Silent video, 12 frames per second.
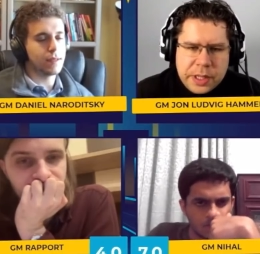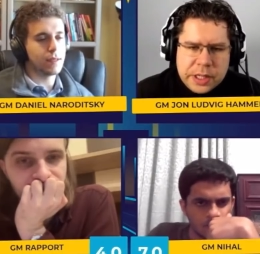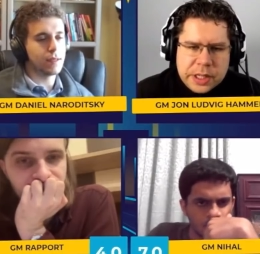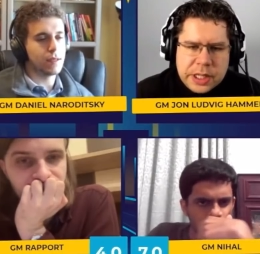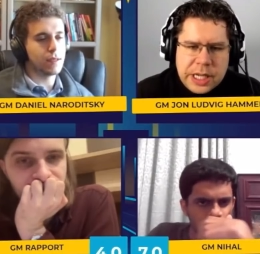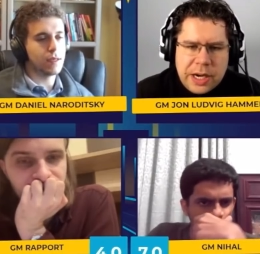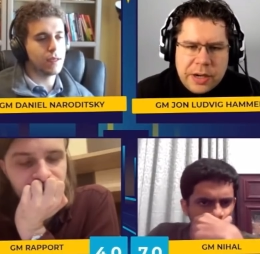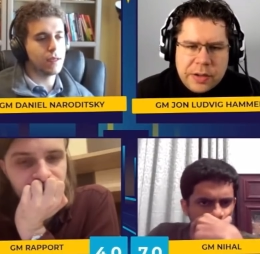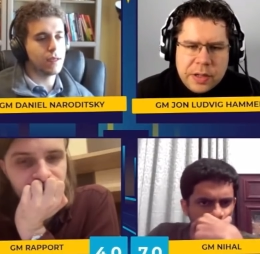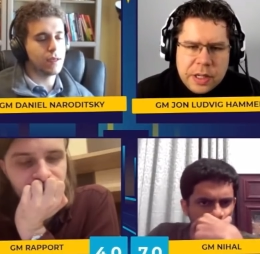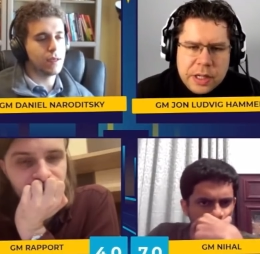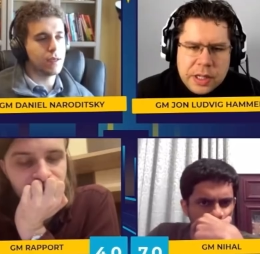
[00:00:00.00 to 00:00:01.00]
Speaker 1: because
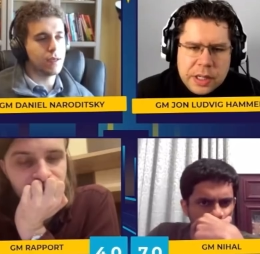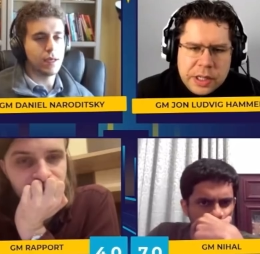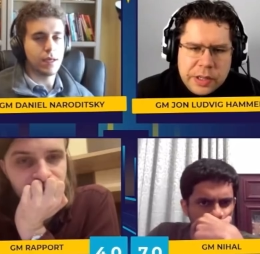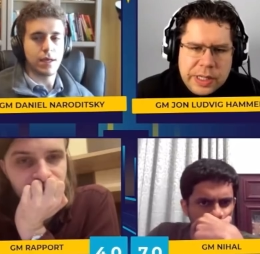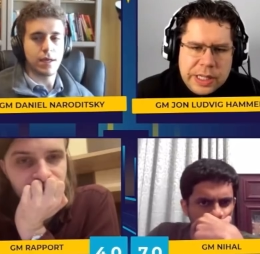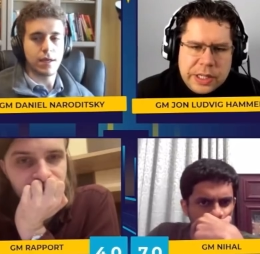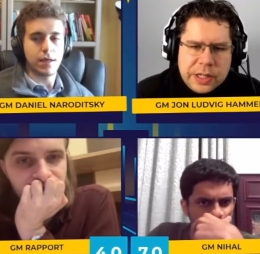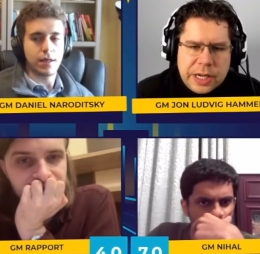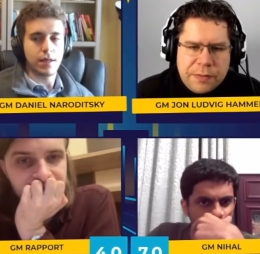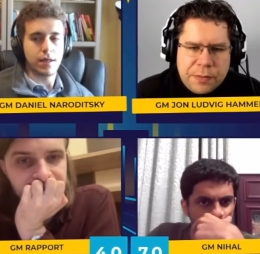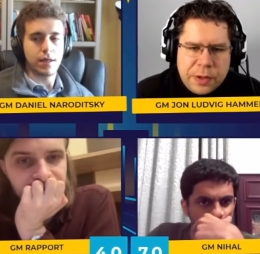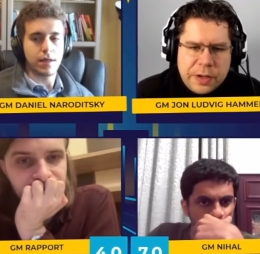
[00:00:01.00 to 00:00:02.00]
now you need to
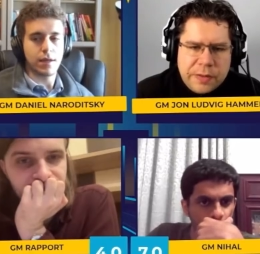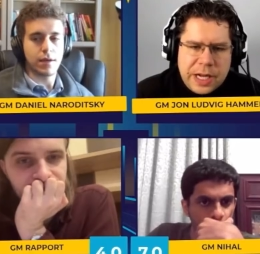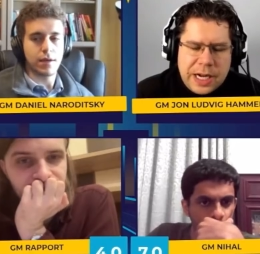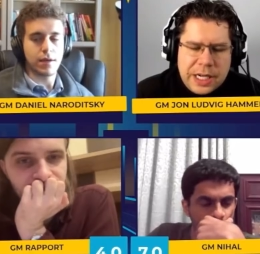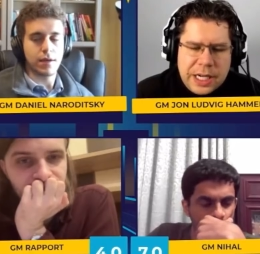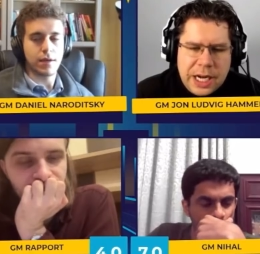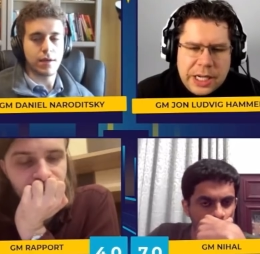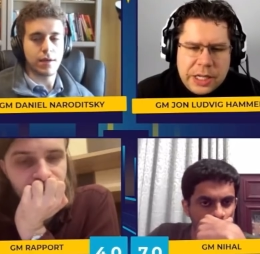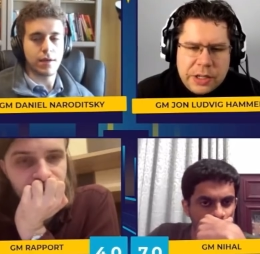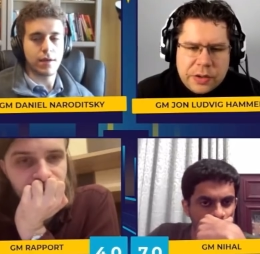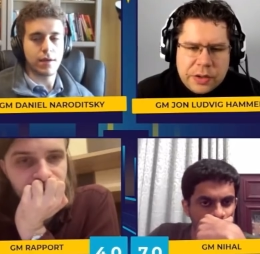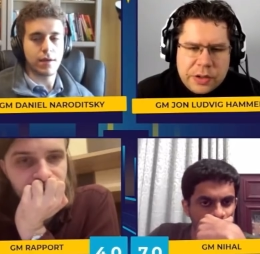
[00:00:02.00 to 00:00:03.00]
get rid of that knight
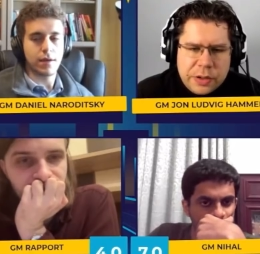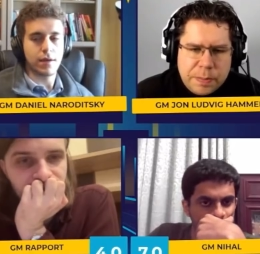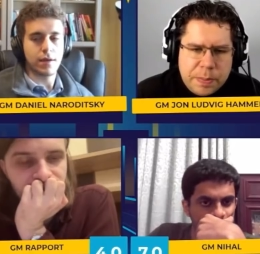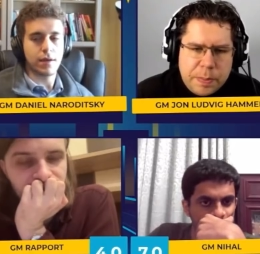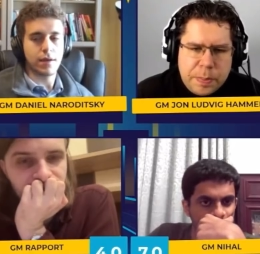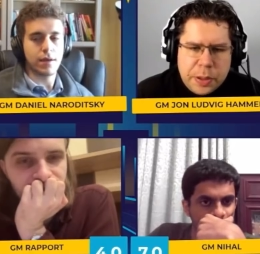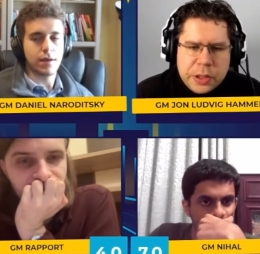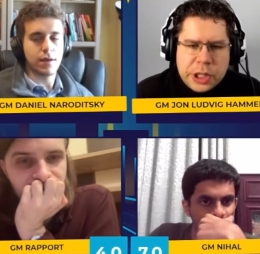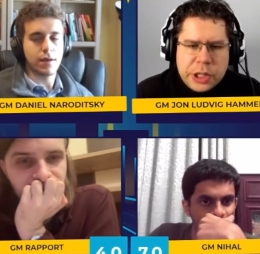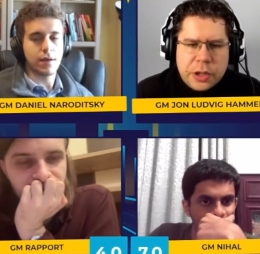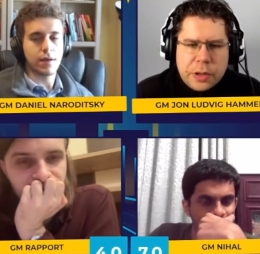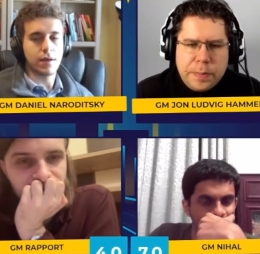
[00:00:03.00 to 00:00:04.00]
in order to
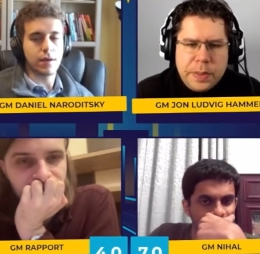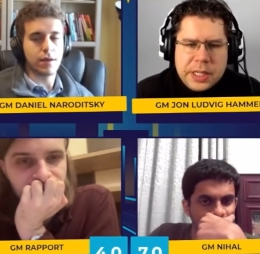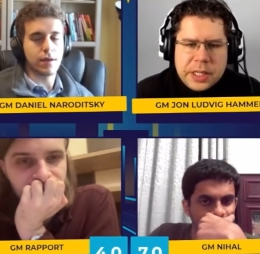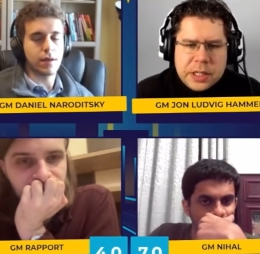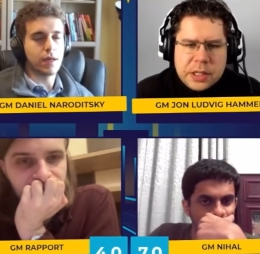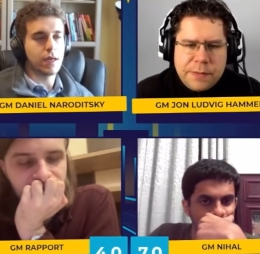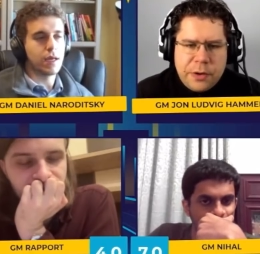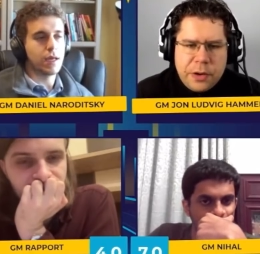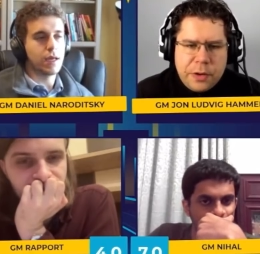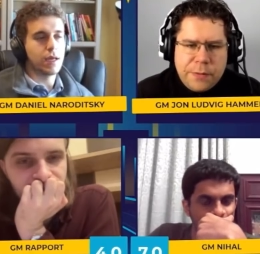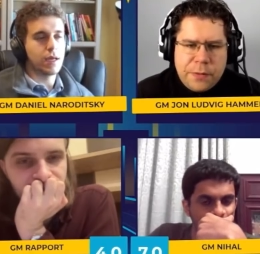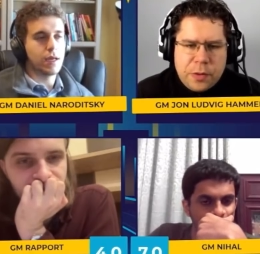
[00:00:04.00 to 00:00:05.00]
push your pieces
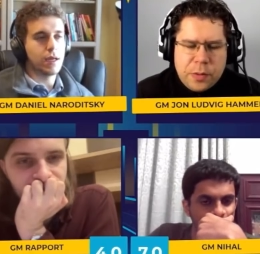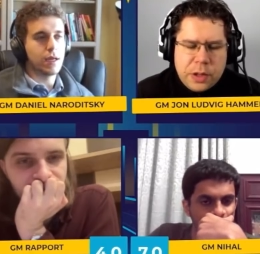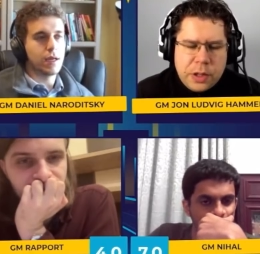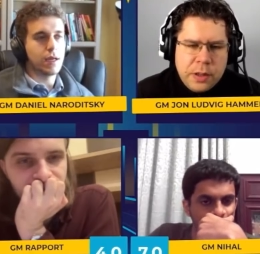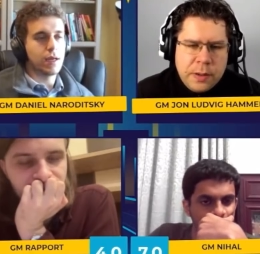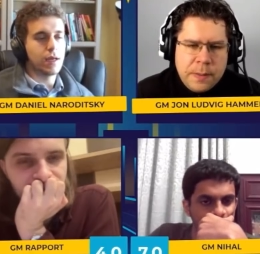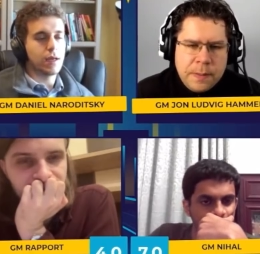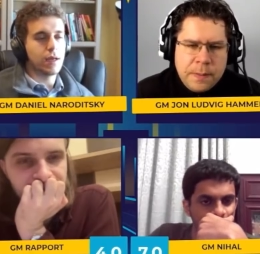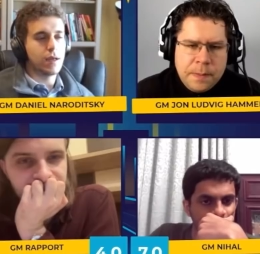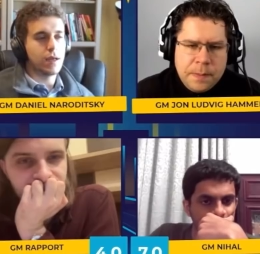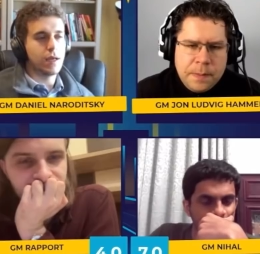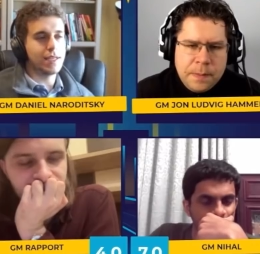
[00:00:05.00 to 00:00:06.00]
further forward.
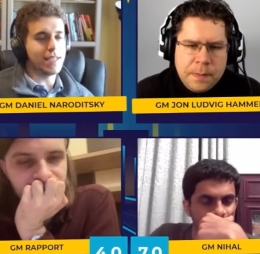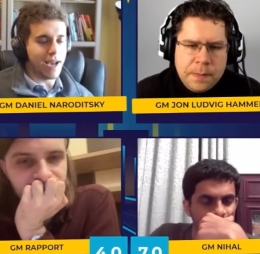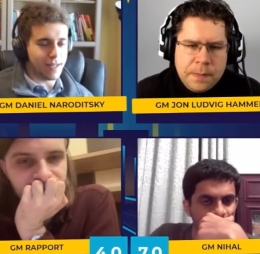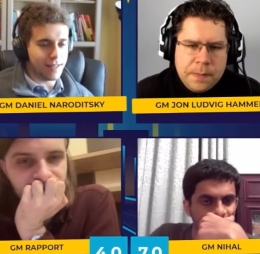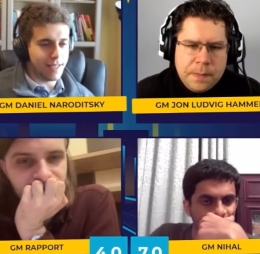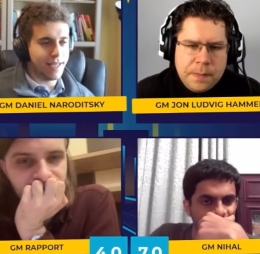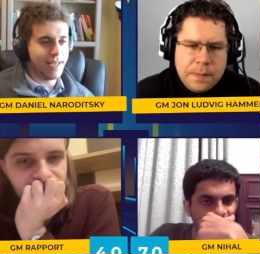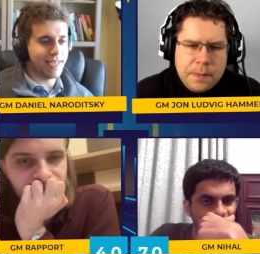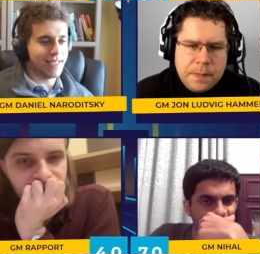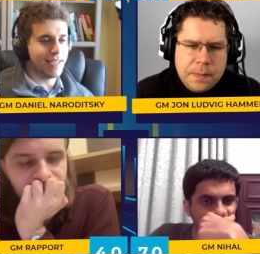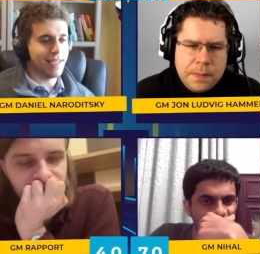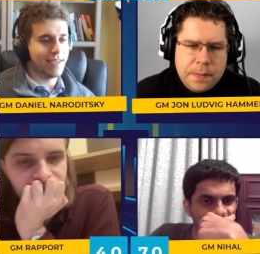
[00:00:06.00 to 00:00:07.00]
Speaker 2: Exactly.
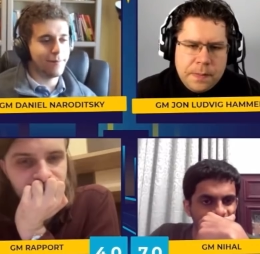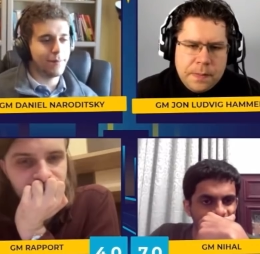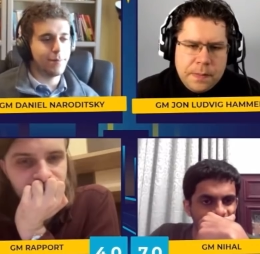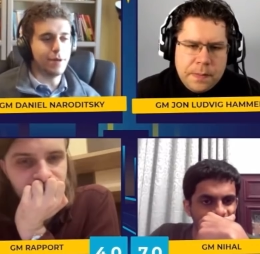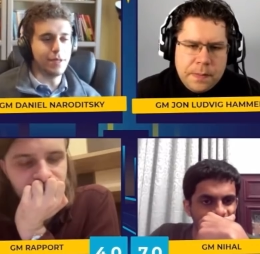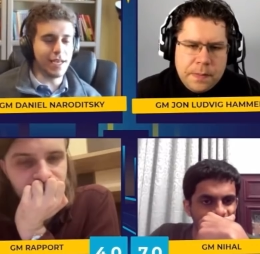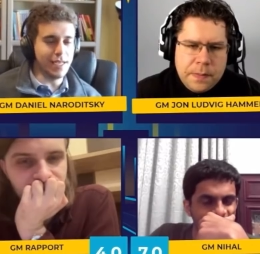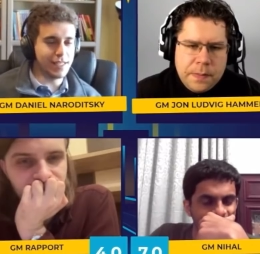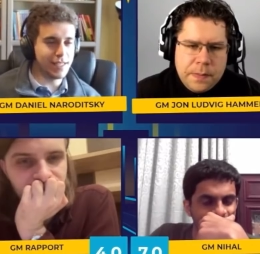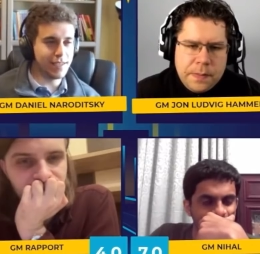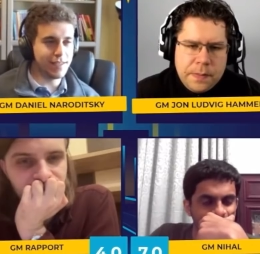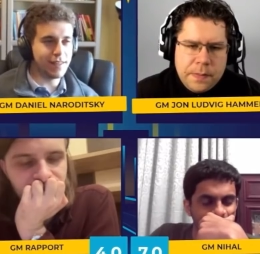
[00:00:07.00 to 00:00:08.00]
exactly.
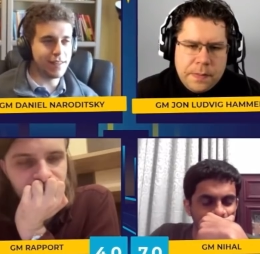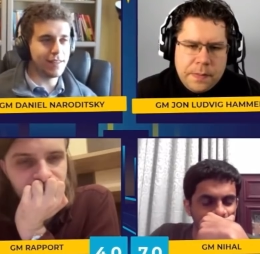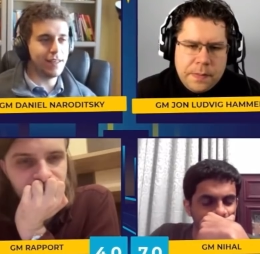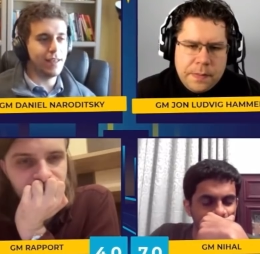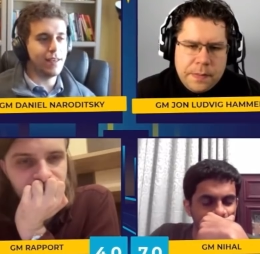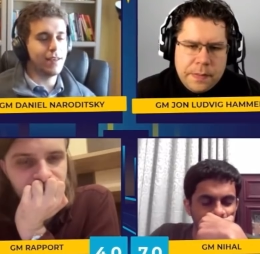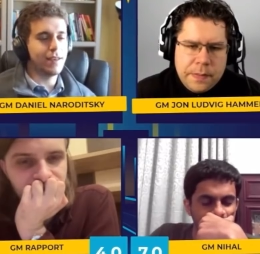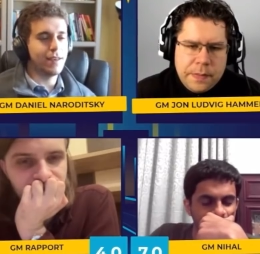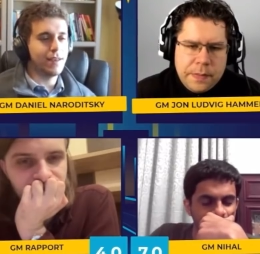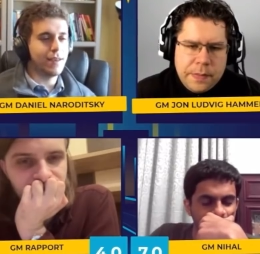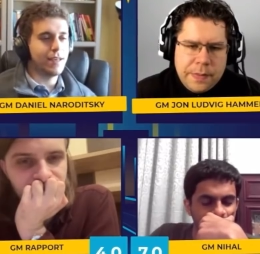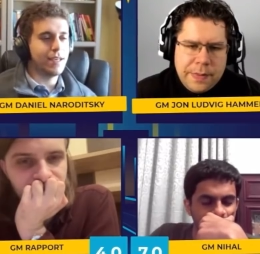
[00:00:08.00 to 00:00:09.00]
Precisely.
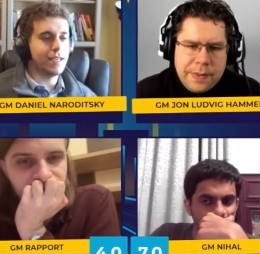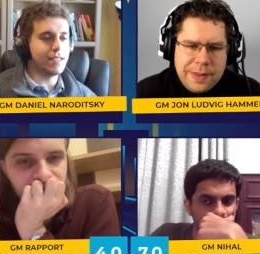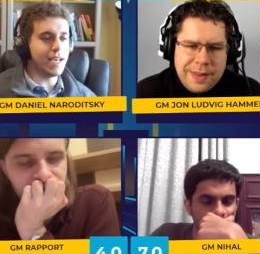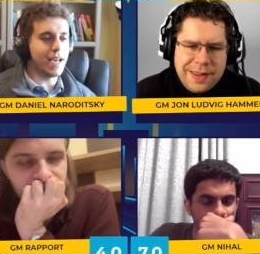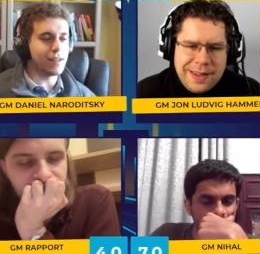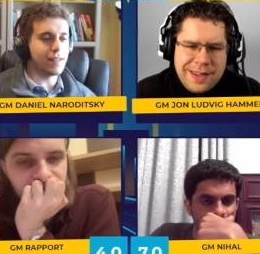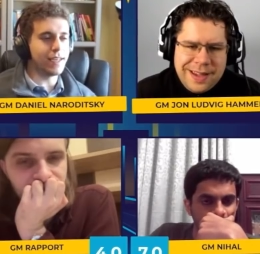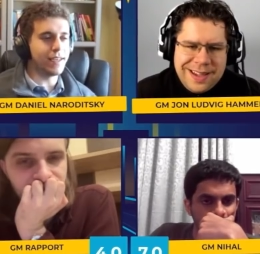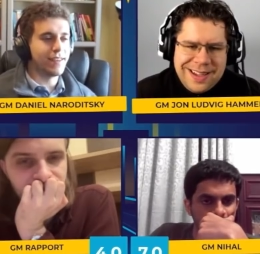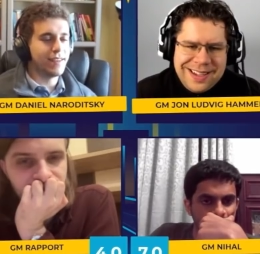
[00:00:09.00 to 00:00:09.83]
Exactly.